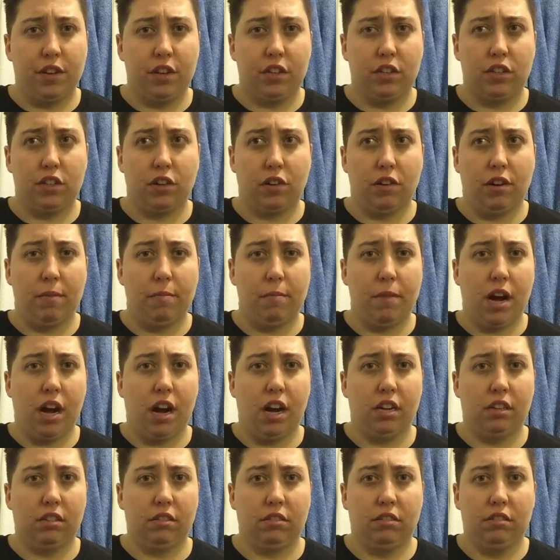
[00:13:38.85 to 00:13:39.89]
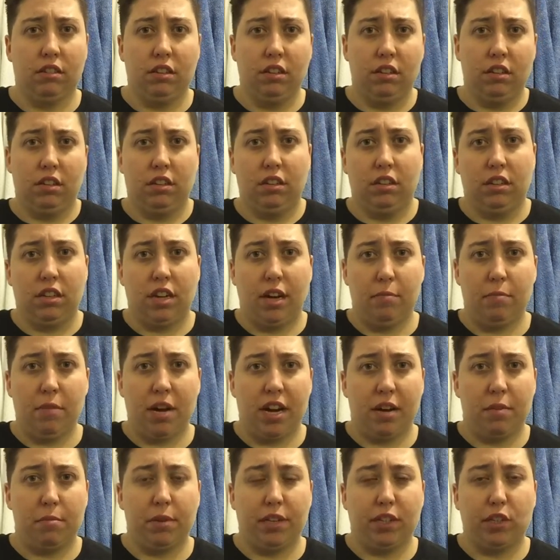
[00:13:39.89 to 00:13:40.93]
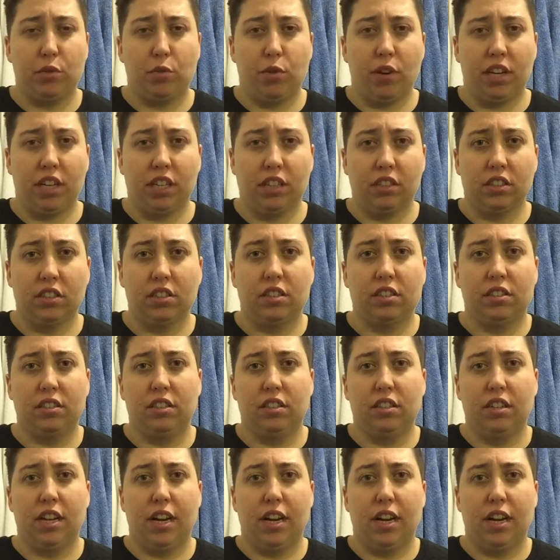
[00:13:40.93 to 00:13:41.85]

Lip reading: so I'm not in my 20s.